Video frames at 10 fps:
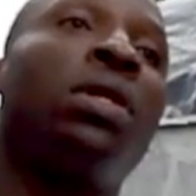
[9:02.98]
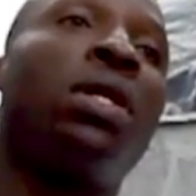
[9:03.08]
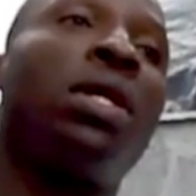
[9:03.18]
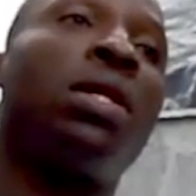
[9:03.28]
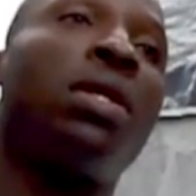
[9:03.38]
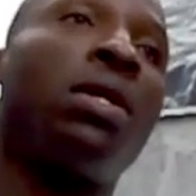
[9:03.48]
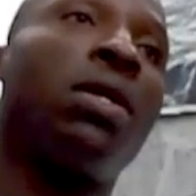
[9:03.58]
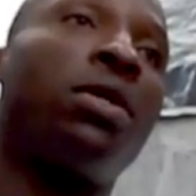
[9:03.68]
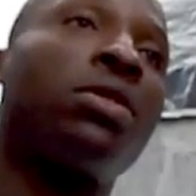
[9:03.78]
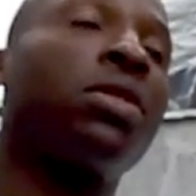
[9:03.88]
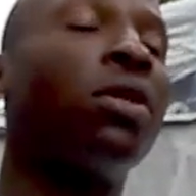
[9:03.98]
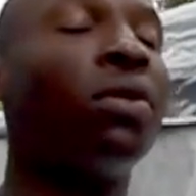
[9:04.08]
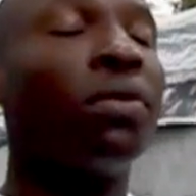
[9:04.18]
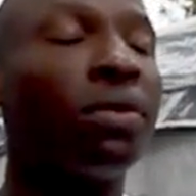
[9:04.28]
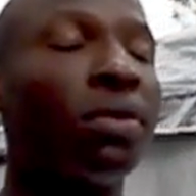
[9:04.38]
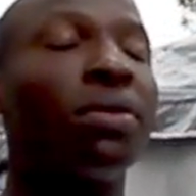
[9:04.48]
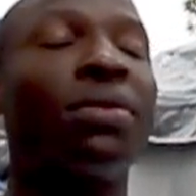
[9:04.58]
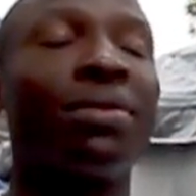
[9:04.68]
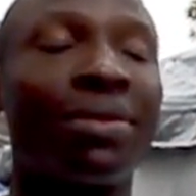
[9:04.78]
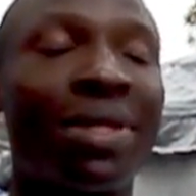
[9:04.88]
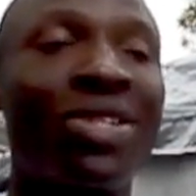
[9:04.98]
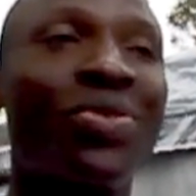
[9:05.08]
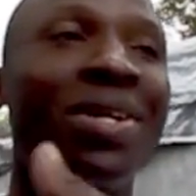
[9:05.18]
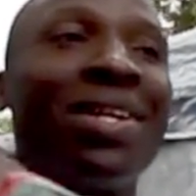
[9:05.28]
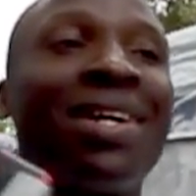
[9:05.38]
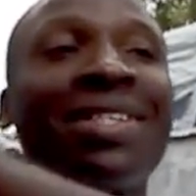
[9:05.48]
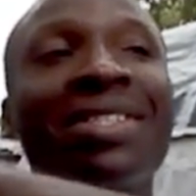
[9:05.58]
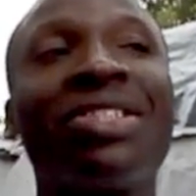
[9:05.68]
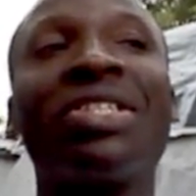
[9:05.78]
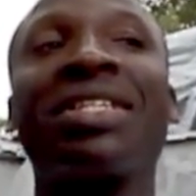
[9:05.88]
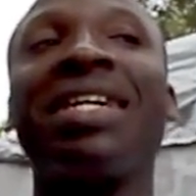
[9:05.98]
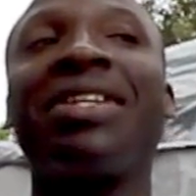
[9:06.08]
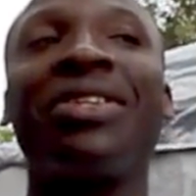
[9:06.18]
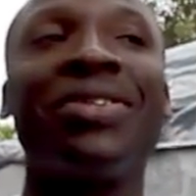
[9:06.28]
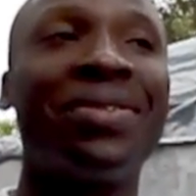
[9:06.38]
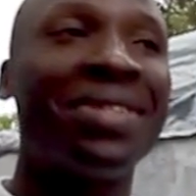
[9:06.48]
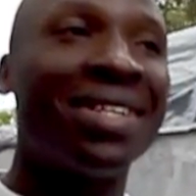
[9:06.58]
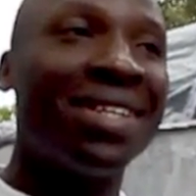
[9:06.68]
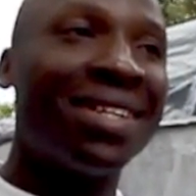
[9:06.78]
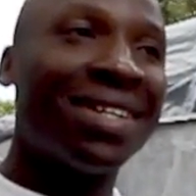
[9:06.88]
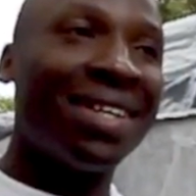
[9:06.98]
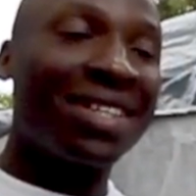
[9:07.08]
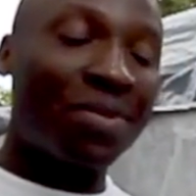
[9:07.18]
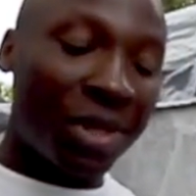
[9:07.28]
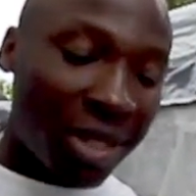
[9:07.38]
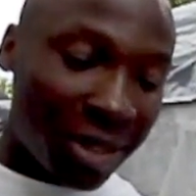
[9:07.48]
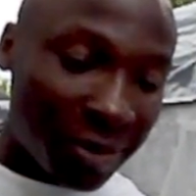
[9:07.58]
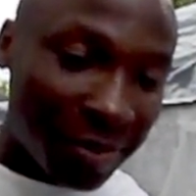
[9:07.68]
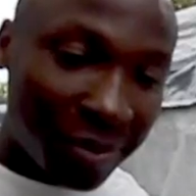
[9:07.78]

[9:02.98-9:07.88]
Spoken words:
And so that's why now she just got to explain it.